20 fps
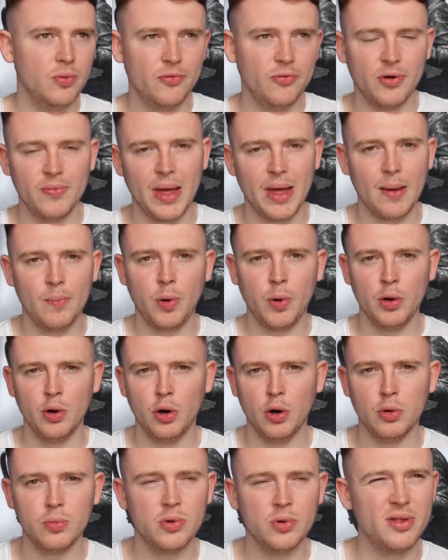from that
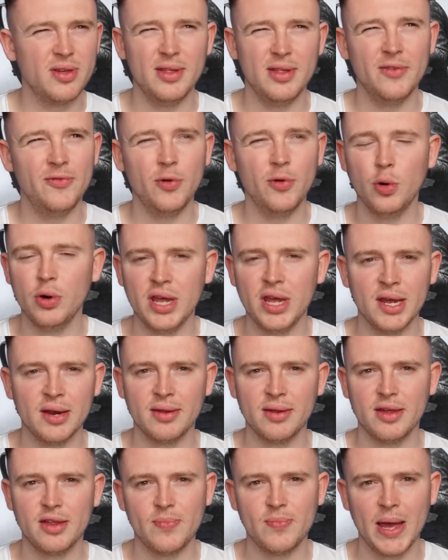point onwards in the 4
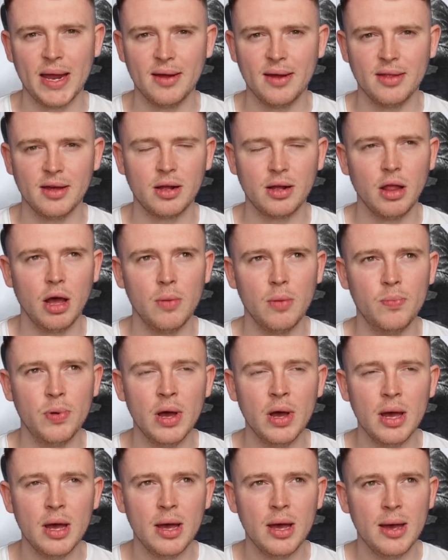years he spent at the
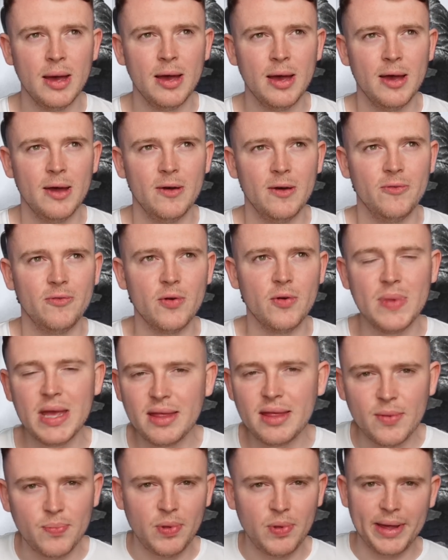club. For
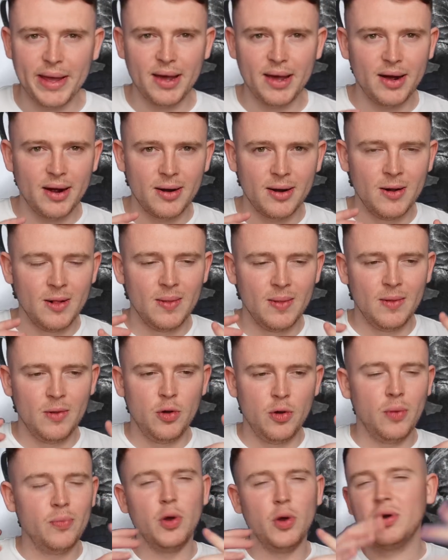me, the player
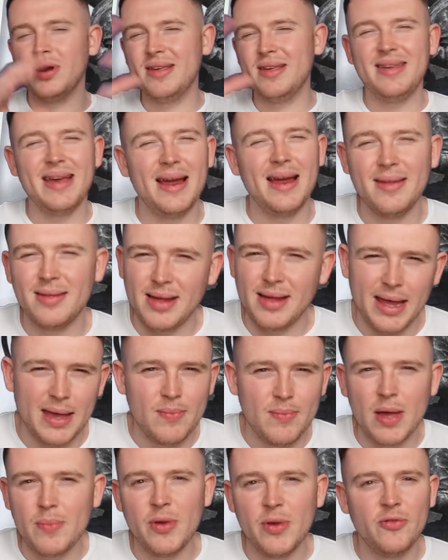who, I'm not going to say anything like
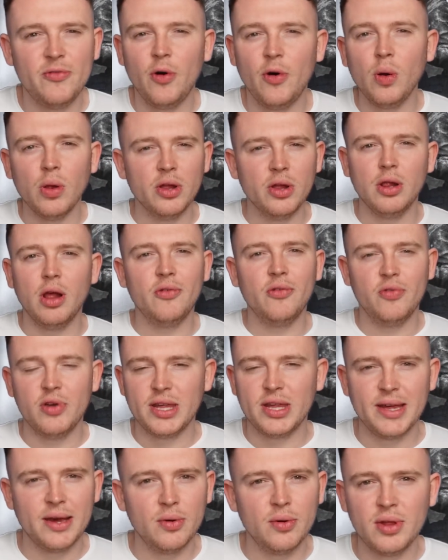he made me fall in love
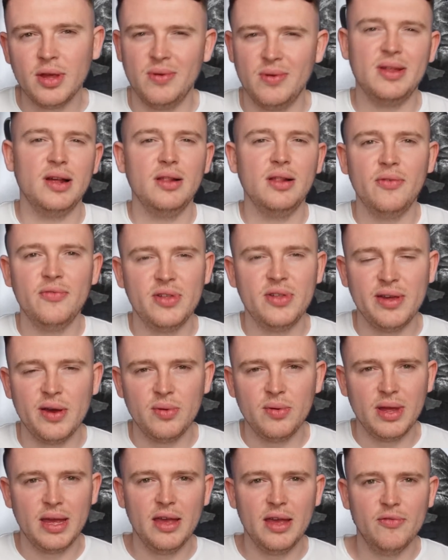with Celtic, because I loved
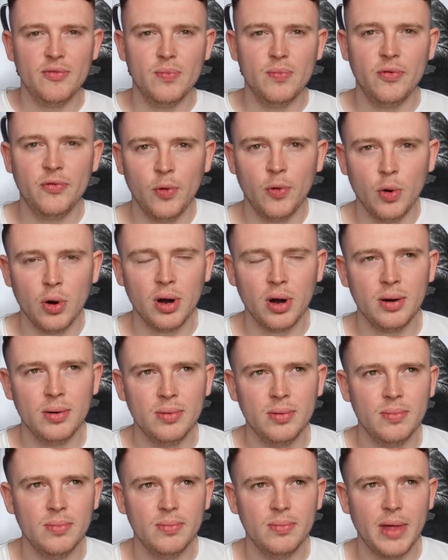Celtic even before
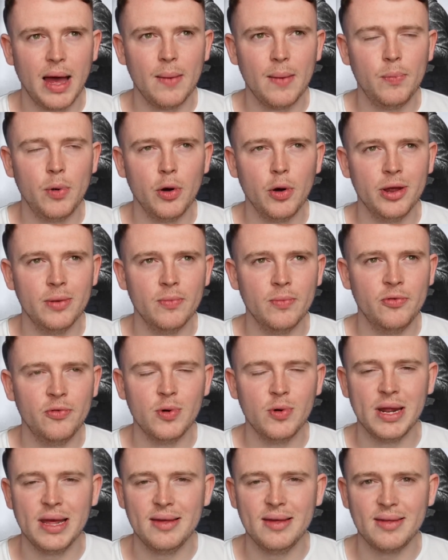that point,
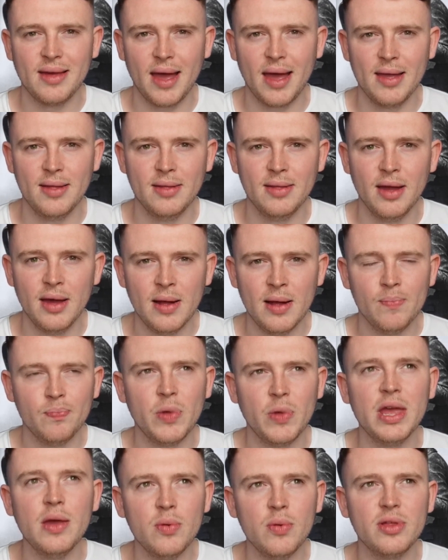before he signed,
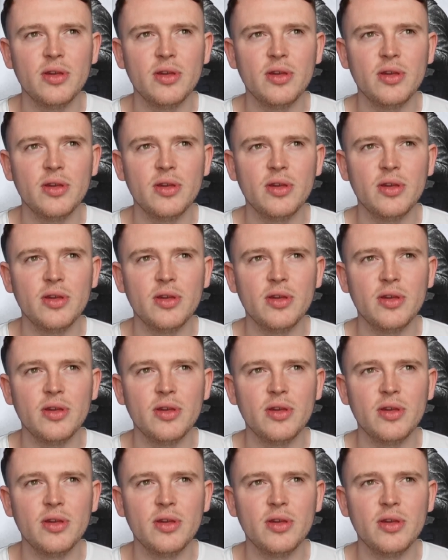but he